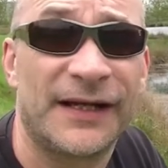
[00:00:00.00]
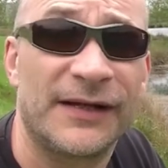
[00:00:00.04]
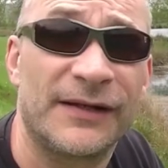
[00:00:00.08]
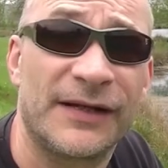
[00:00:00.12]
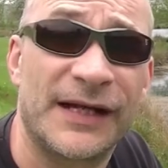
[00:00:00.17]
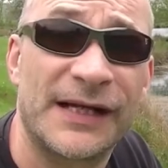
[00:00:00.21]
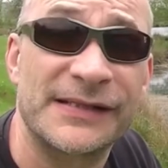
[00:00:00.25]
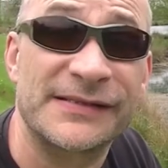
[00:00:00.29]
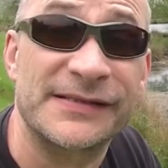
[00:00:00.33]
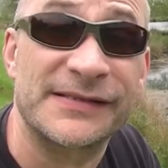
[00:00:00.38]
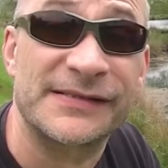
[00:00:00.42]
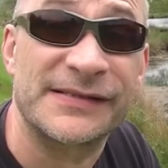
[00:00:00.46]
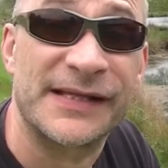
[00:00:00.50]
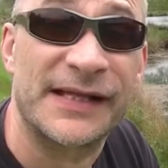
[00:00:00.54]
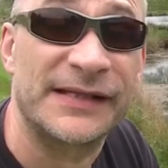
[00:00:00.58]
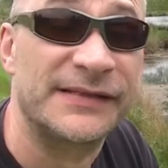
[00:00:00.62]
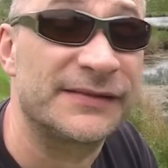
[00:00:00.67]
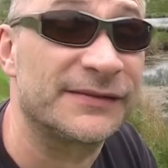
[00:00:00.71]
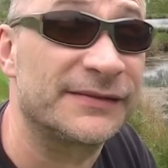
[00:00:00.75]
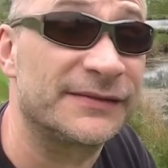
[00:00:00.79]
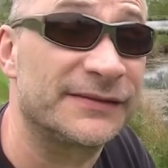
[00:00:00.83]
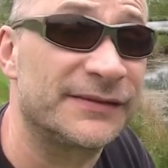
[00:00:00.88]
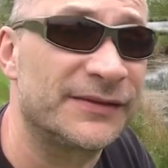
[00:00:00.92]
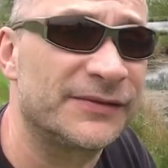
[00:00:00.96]
As I
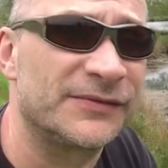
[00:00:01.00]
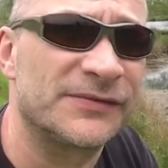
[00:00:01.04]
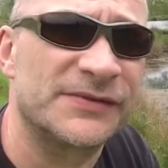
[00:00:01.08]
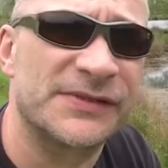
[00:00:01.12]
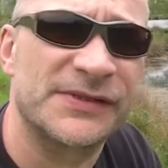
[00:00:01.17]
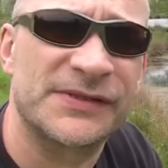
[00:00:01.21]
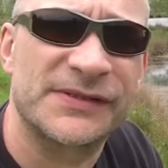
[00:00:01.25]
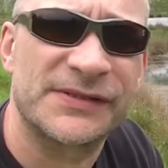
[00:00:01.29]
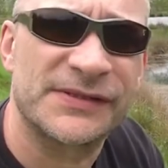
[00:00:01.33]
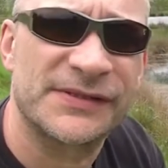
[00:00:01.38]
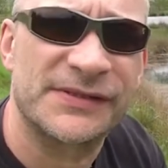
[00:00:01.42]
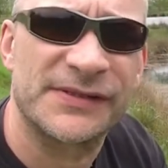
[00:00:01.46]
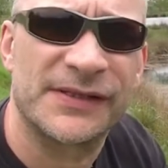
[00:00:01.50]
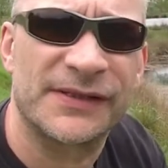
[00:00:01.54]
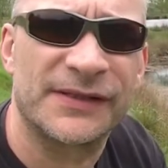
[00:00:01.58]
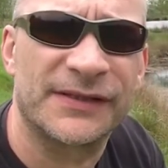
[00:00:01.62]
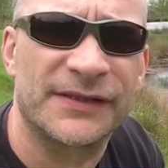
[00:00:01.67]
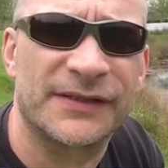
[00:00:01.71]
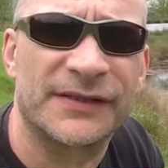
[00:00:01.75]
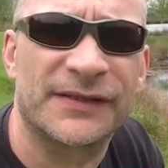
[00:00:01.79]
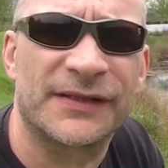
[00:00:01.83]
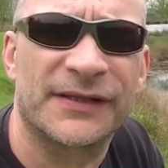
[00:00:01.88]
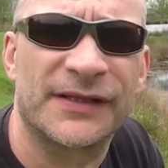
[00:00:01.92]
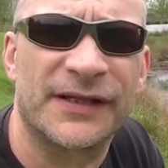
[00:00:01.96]
said, I was
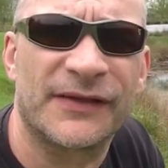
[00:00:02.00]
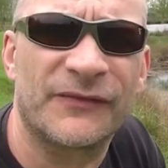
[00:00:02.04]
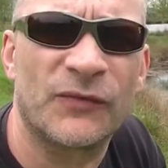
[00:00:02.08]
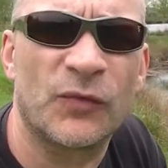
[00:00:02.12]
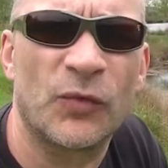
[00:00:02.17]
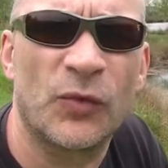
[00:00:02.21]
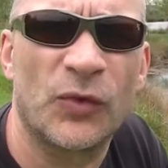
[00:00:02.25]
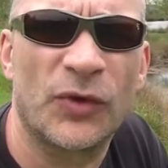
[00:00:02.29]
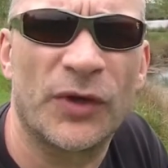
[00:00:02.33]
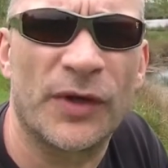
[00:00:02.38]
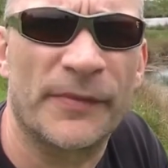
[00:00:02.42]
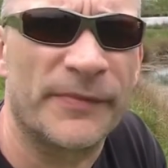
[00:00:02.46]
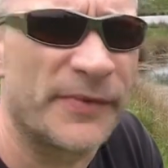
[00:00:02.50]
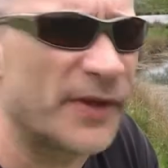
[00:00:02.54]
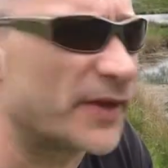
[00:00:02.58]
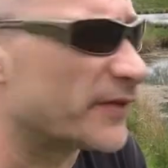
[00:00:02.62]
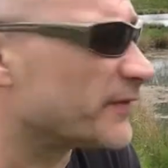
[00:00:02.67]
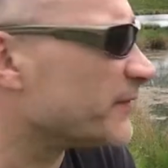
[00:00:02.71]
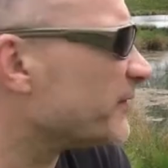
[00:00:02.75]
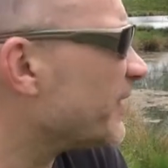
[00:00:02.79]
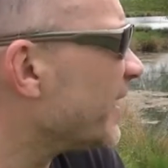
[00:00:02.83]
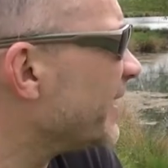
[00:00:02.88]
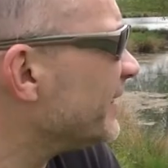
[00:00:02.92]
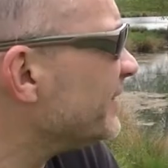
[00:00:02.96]
going to have a walk up the
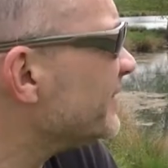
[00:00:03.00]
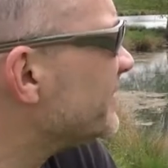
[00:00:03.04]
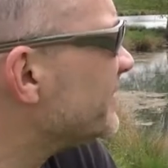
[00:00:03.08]
other end.